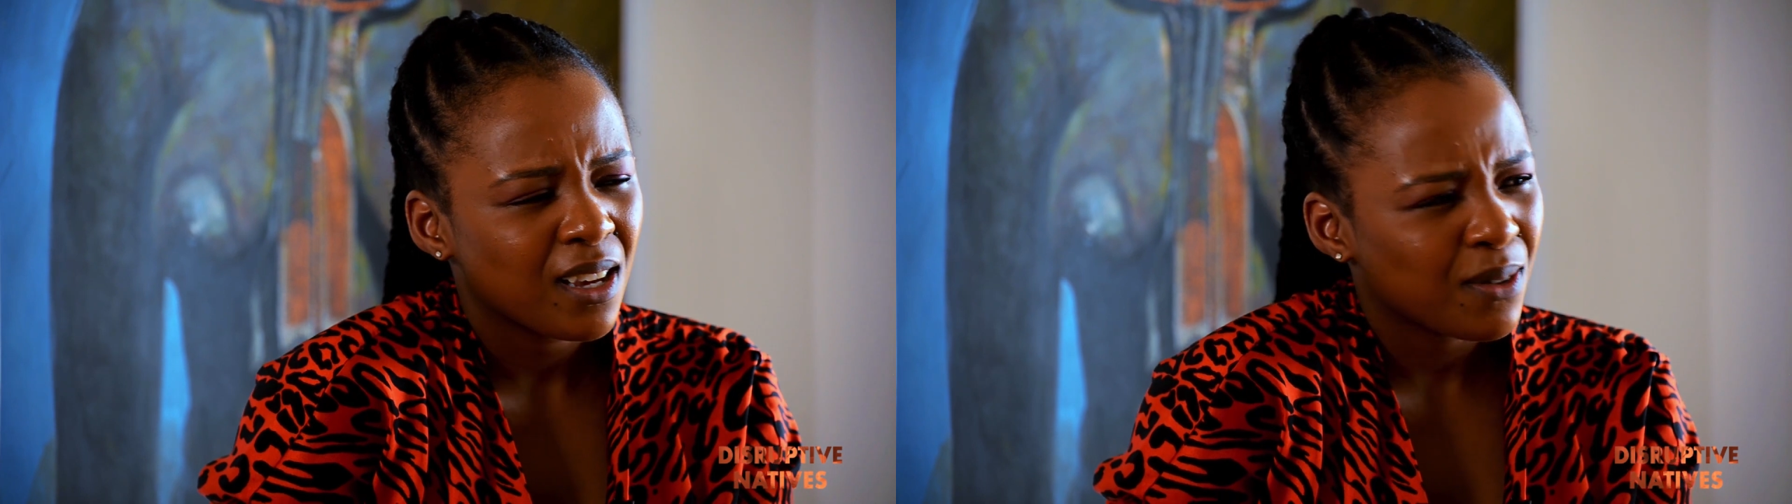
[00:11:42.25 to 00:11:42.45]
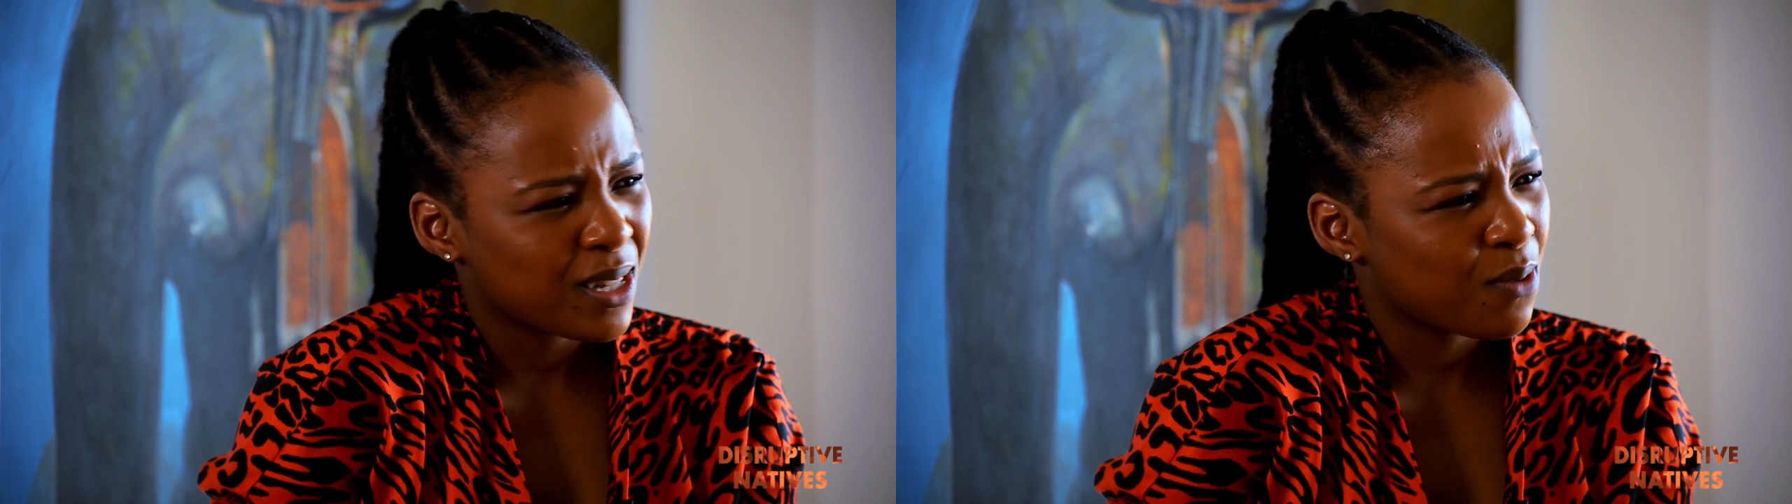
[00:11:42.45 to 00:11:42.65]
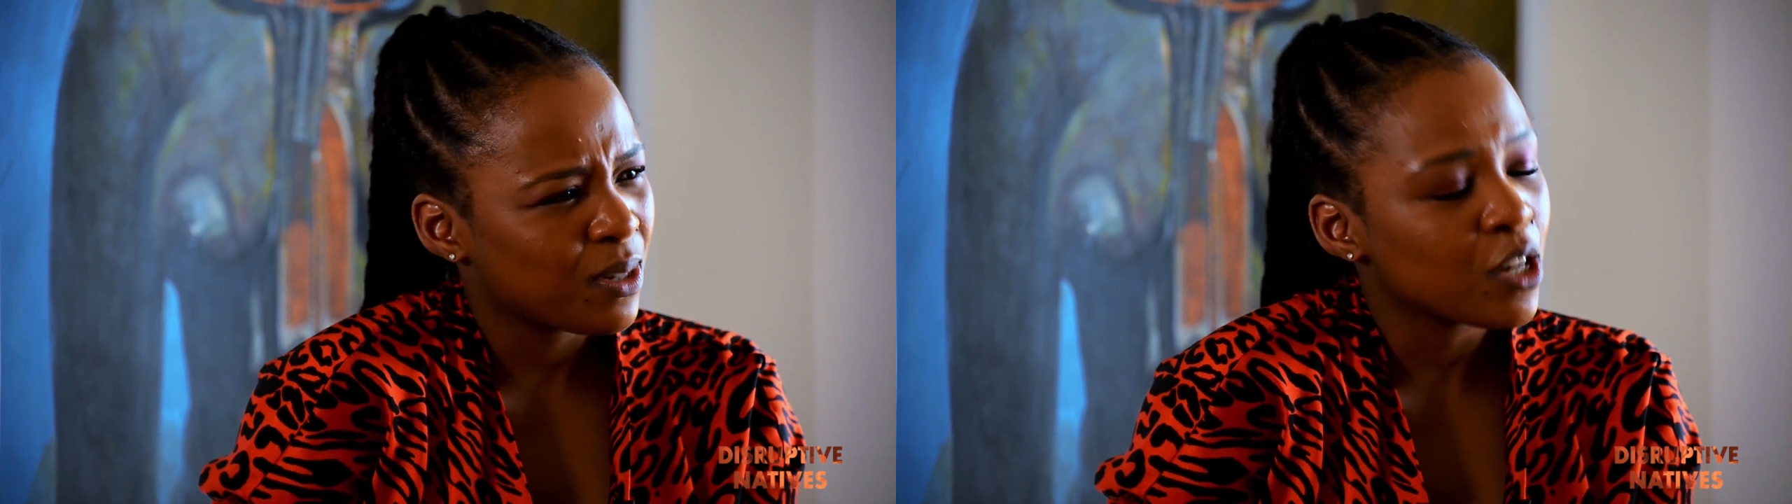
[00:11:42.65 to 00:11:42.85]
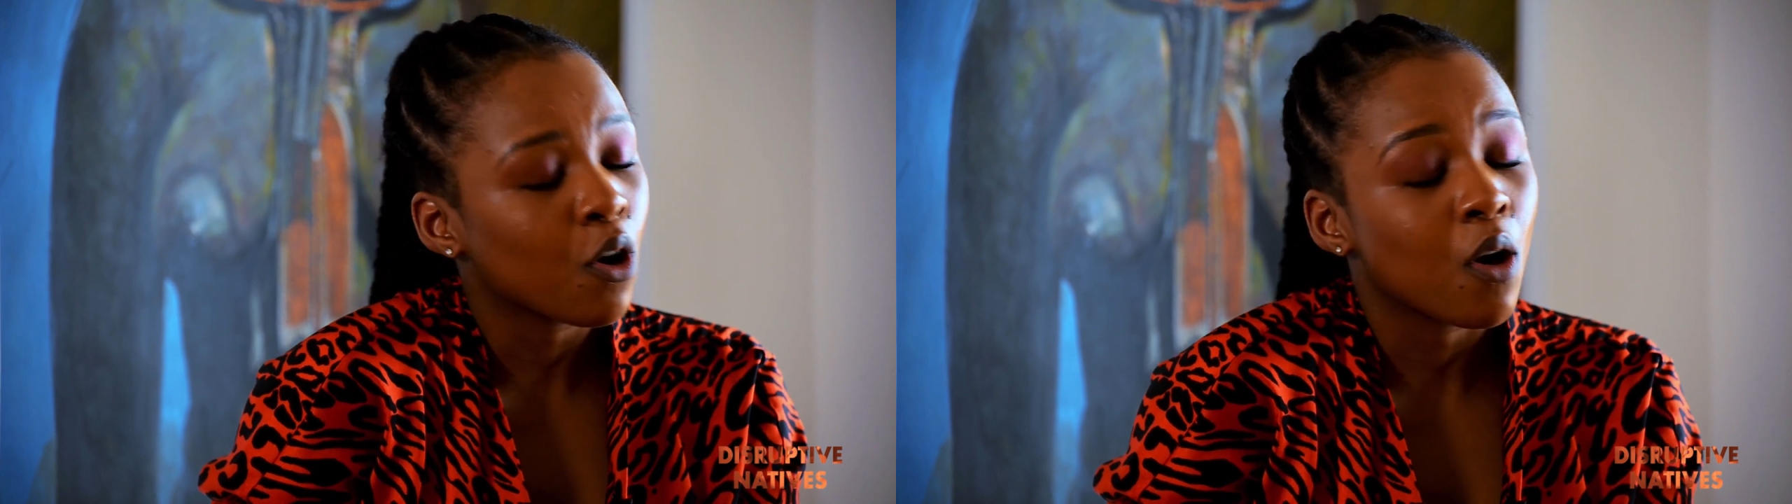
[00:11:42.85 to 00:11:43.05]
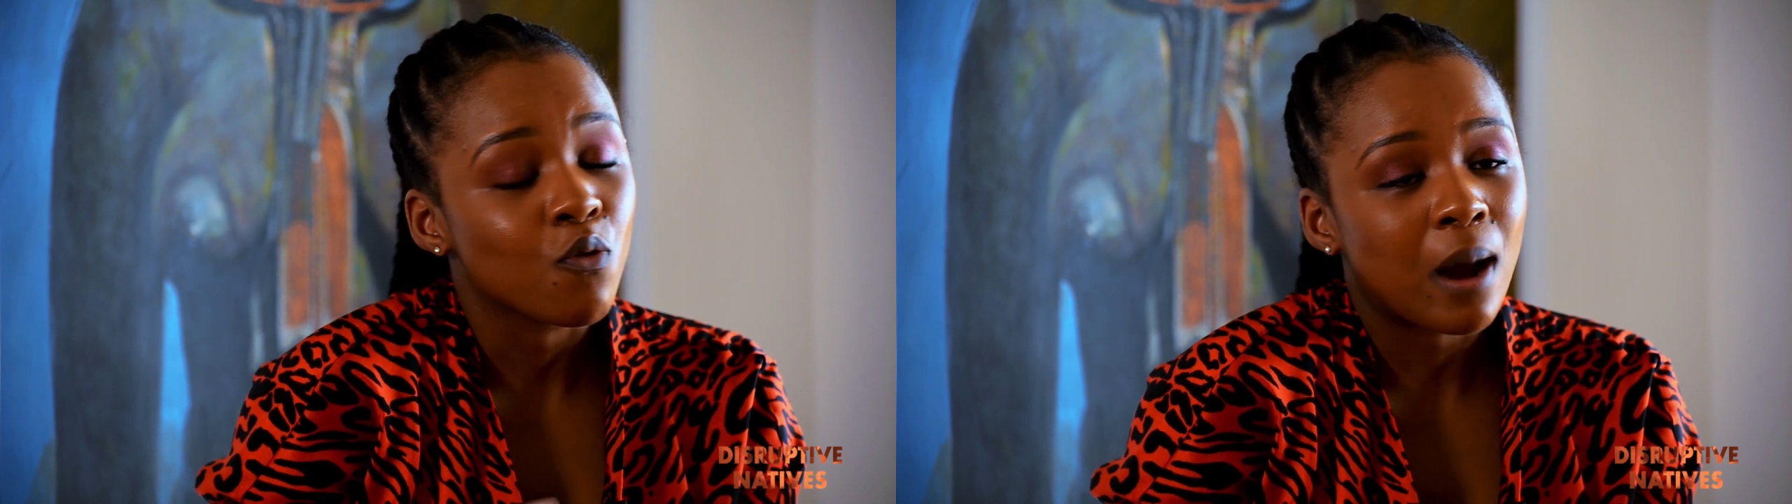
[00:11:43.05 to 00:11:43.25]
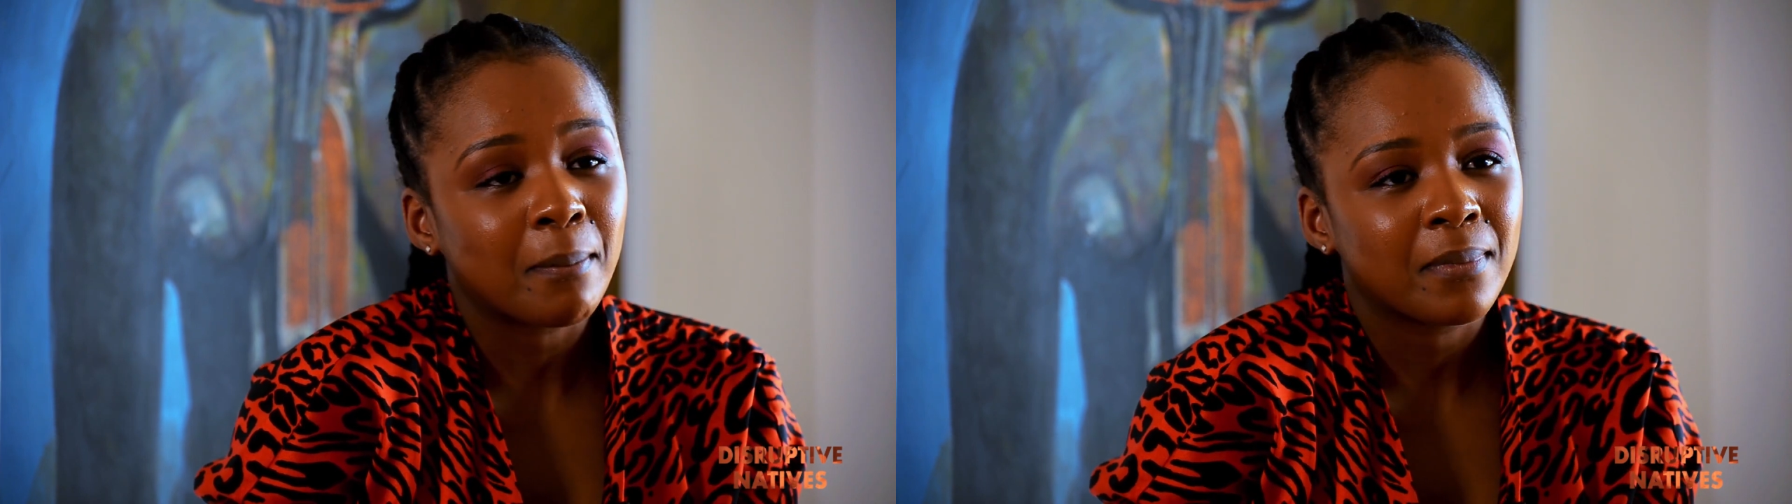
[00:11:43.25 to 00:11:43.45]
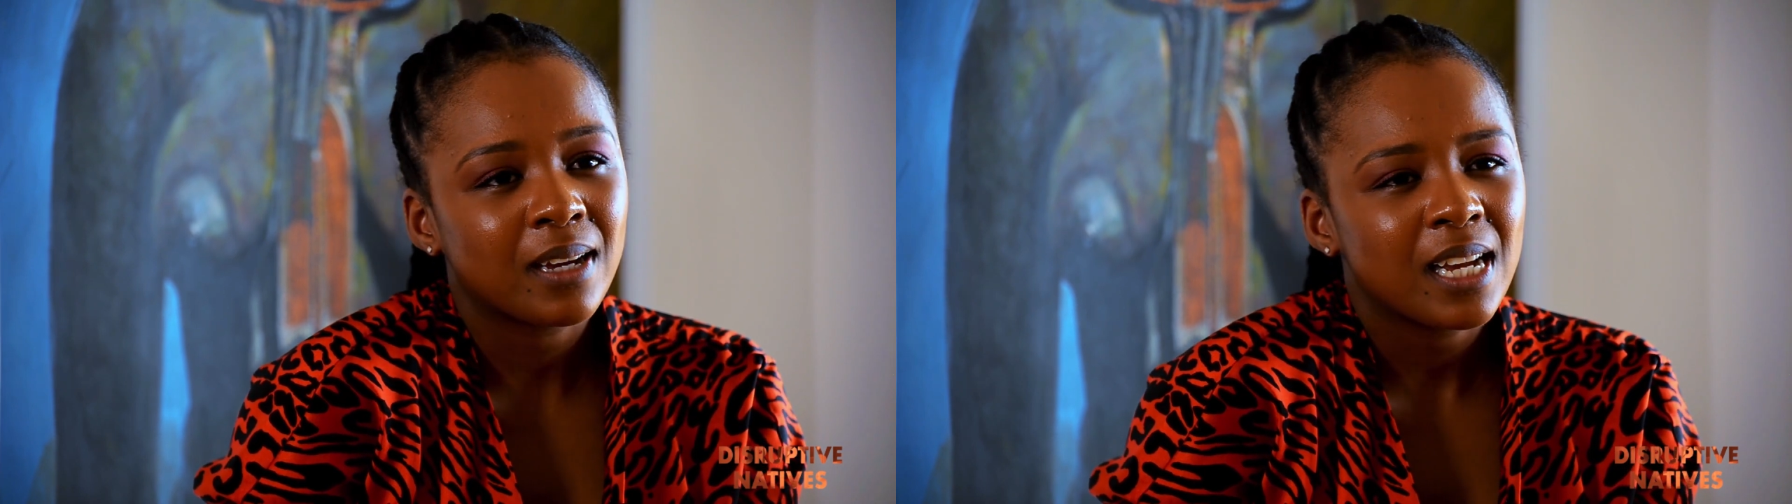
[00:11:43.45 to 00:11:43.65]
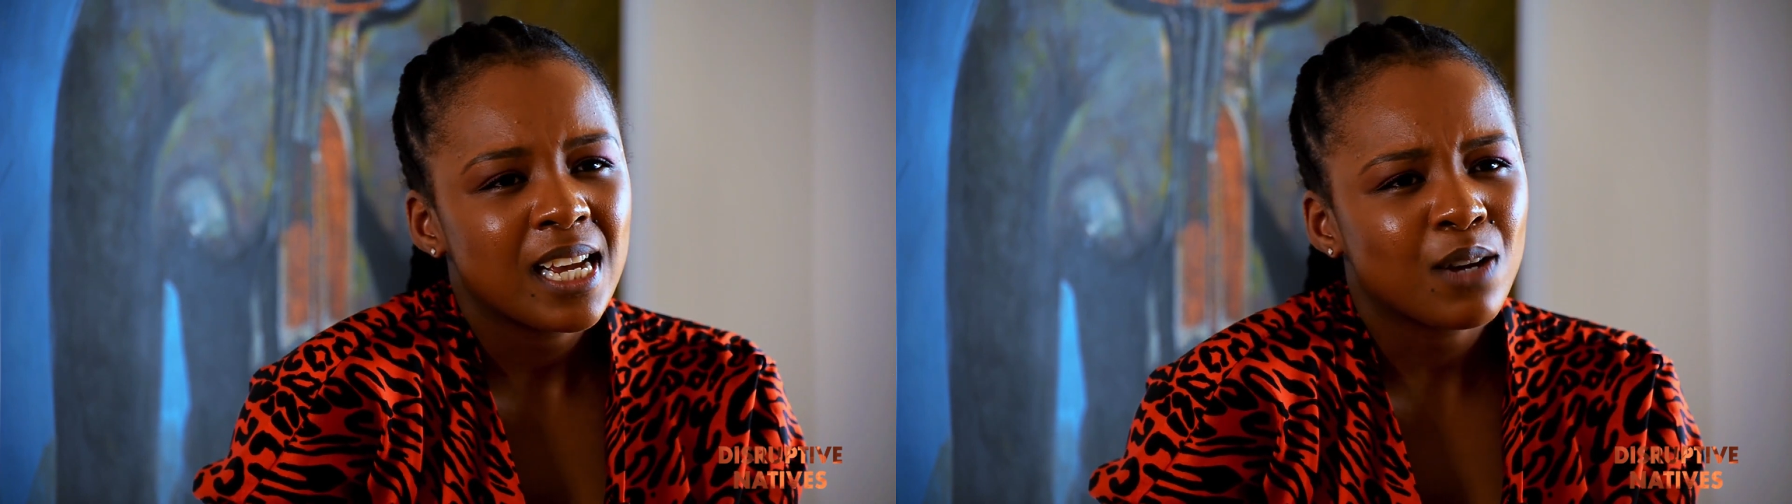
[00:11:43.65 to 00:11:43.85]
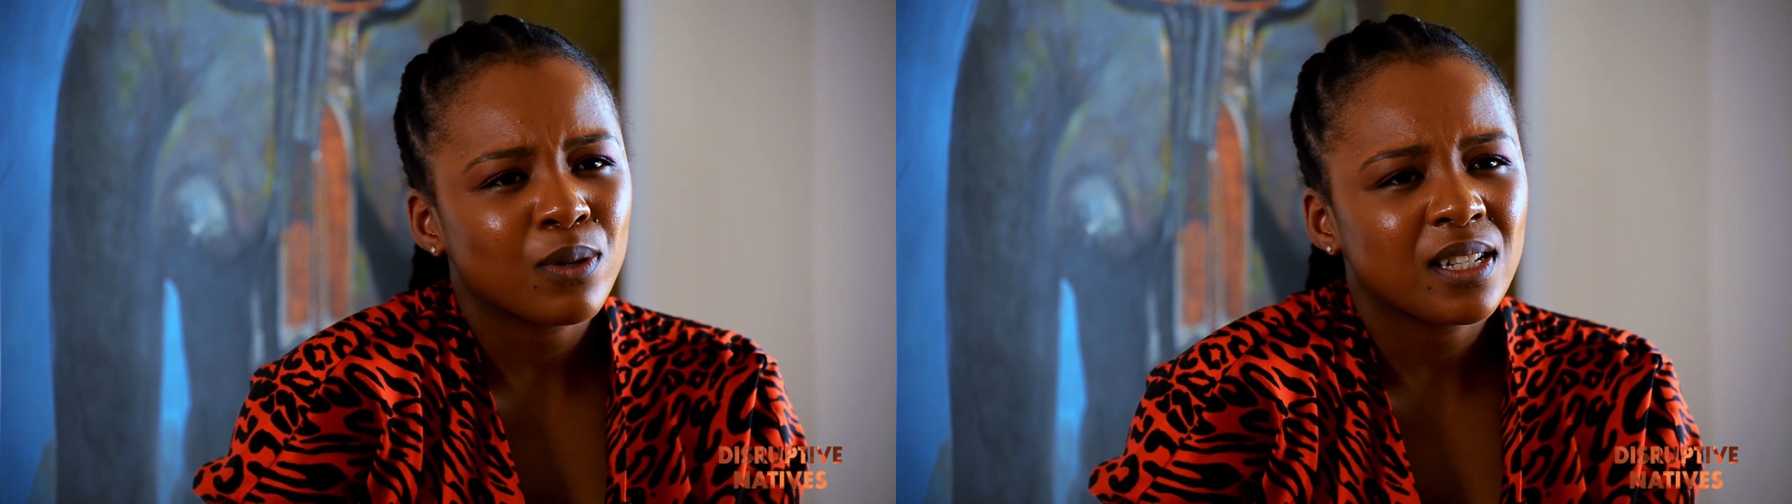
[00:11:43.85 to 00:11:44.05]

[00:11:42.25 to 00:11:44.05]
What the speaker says: A rum.